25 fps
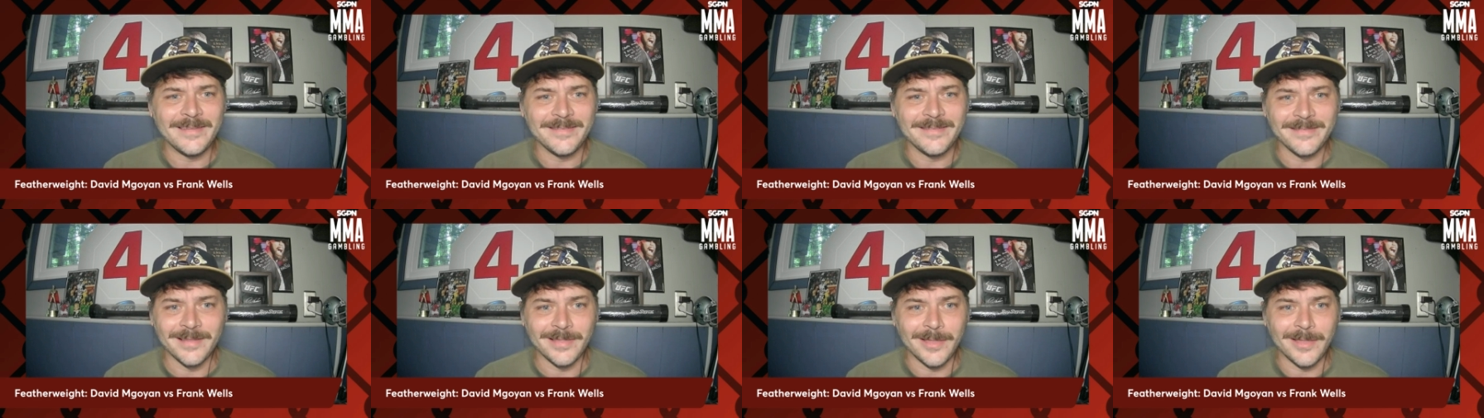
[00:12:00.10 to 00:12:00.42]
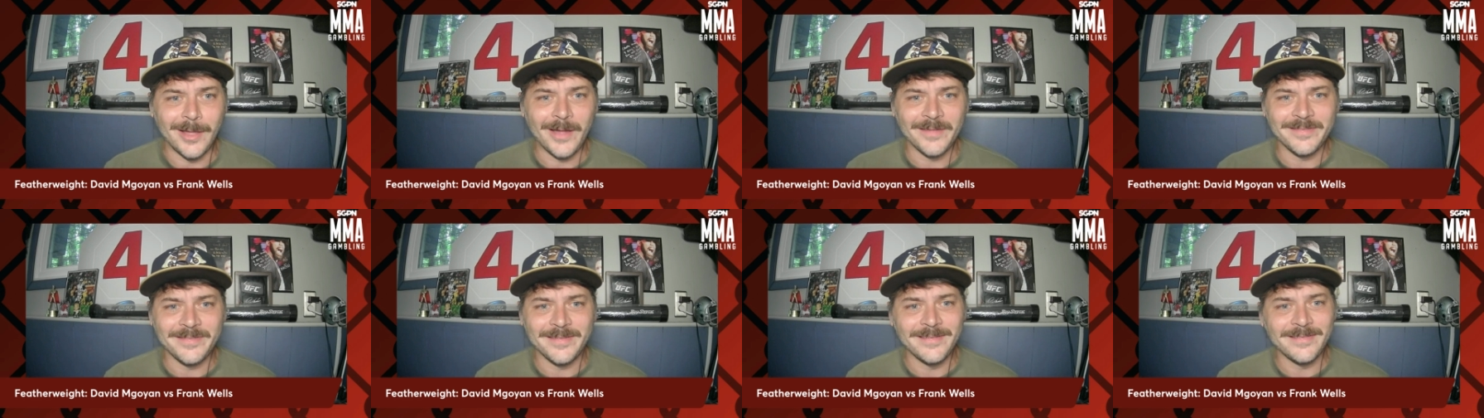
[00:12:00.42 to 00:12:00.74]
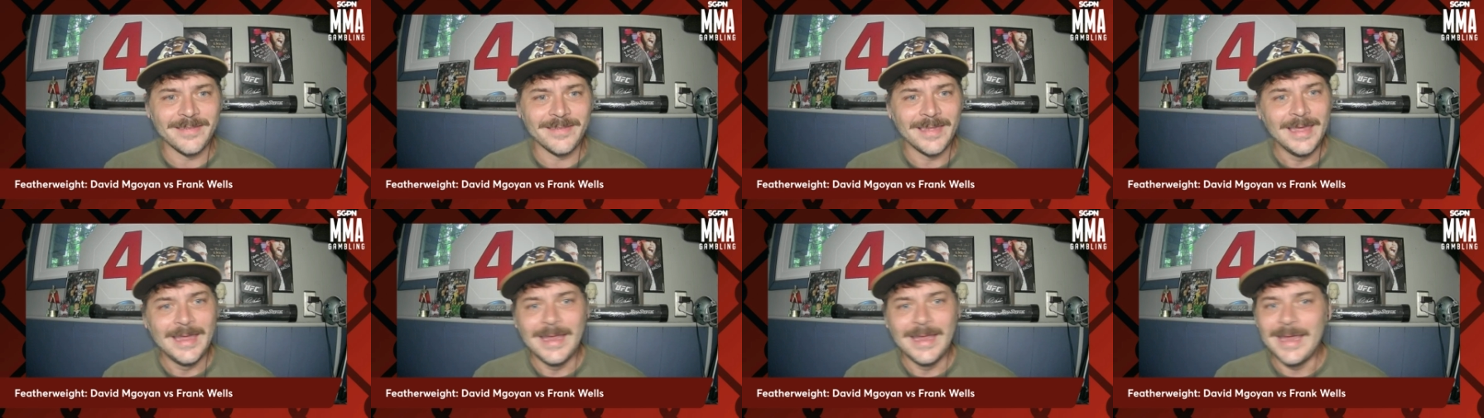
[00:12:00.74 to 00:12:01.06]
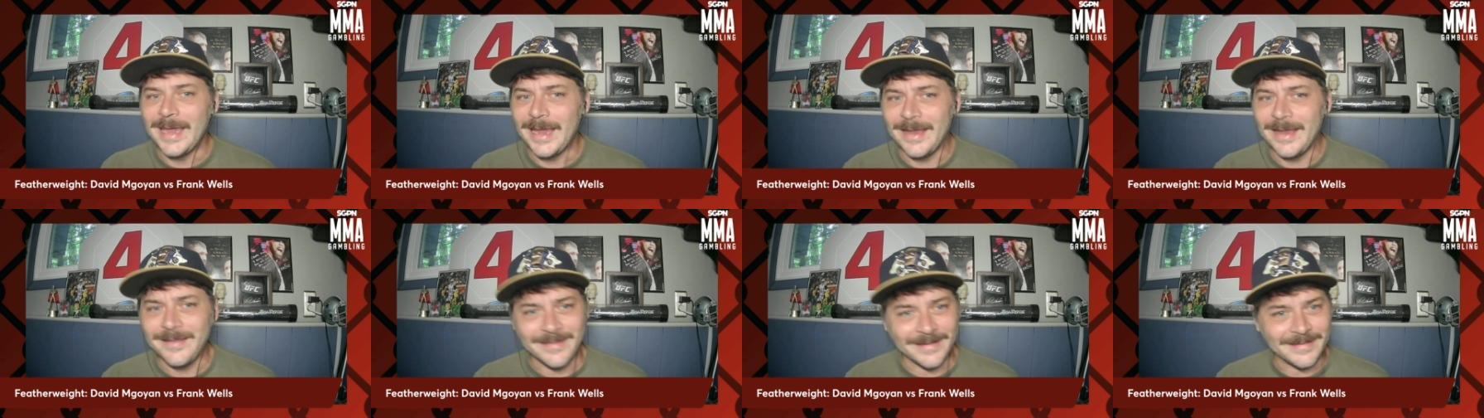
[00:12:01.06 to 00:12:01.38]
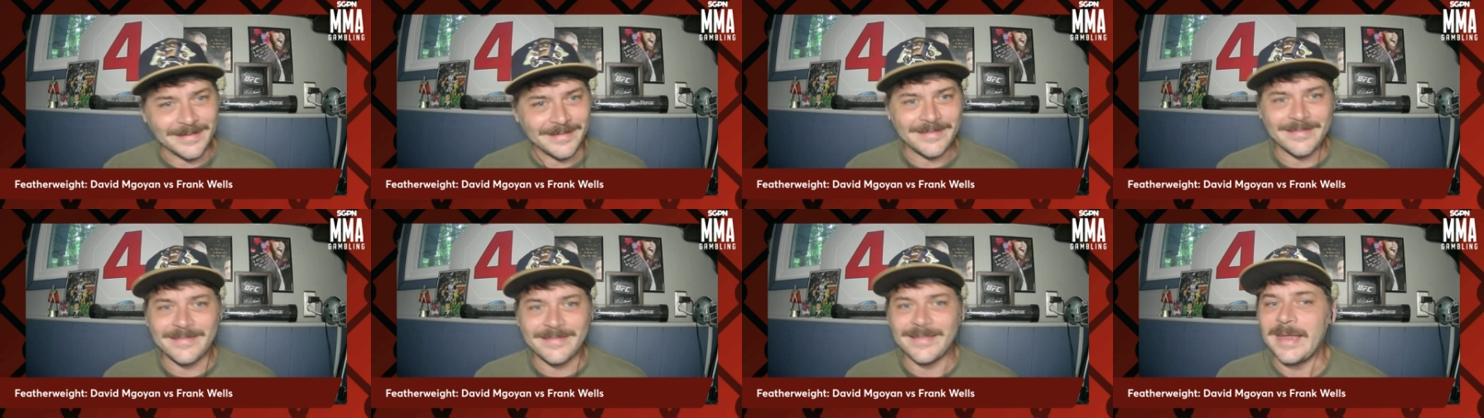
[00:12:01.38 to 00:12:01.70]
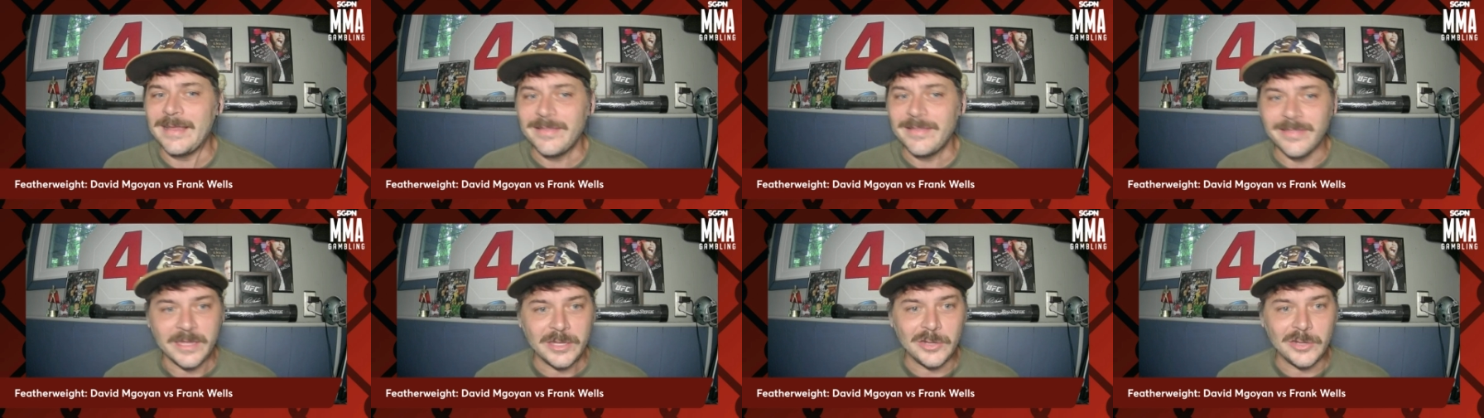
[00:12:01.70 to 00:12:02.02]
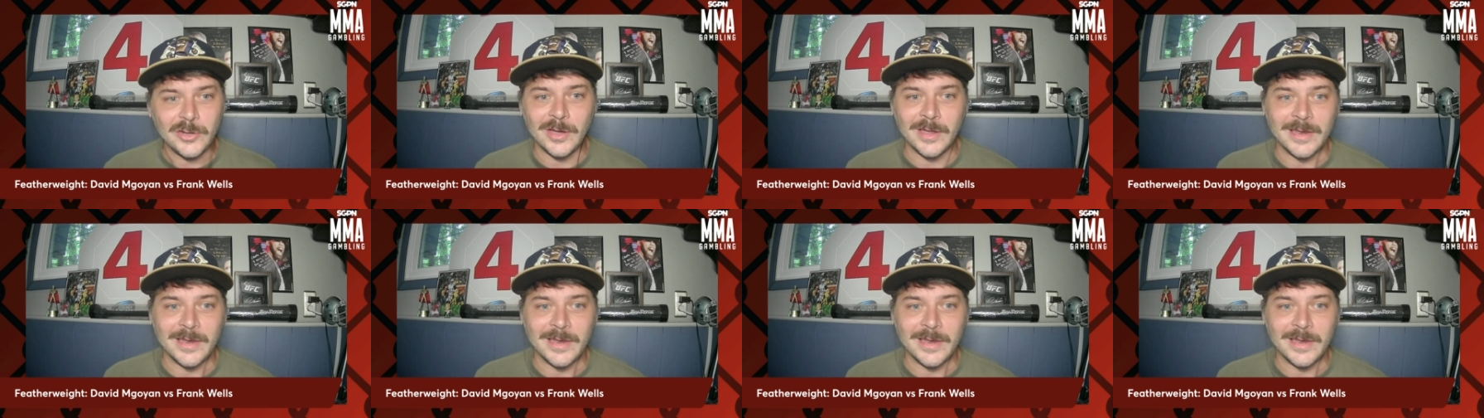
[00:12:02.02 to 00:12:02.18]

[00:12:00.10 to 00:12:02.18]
of losses, it's insanely good.